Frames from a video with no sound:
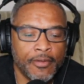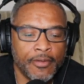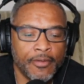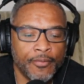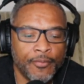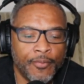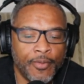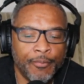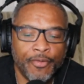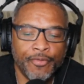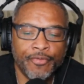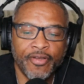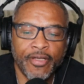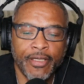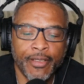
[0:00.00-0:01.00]
one
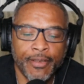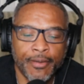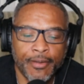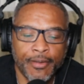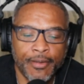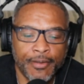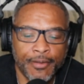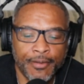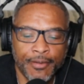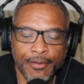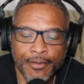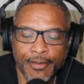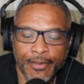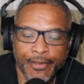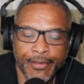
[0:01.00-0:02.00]
more time.
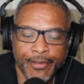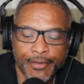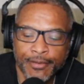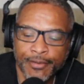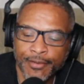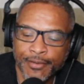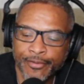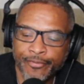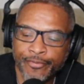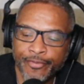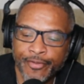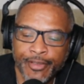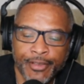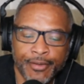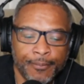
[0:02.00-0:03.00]
Uh let's
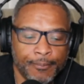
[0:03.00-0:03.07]
see.